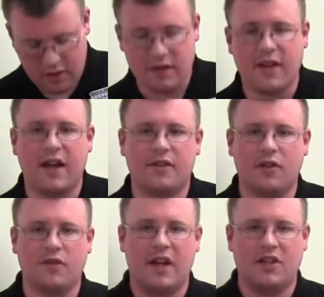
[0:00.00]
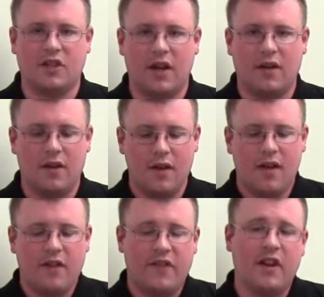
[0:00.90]
a tactical flashlight.
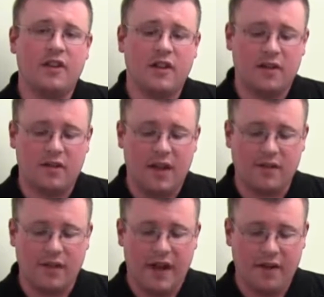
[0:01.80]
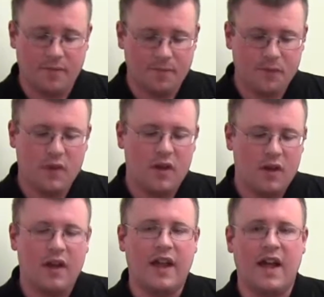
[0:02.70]
Fairly good sized light.
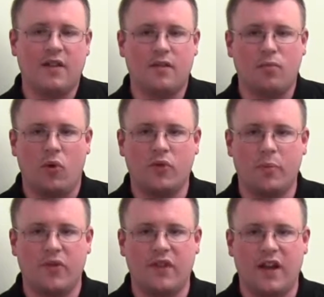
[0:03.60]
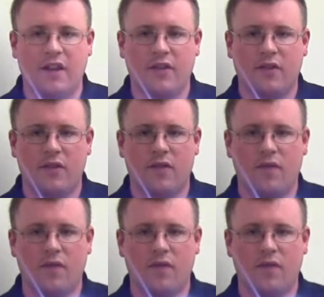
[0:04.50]
It has multiple settings.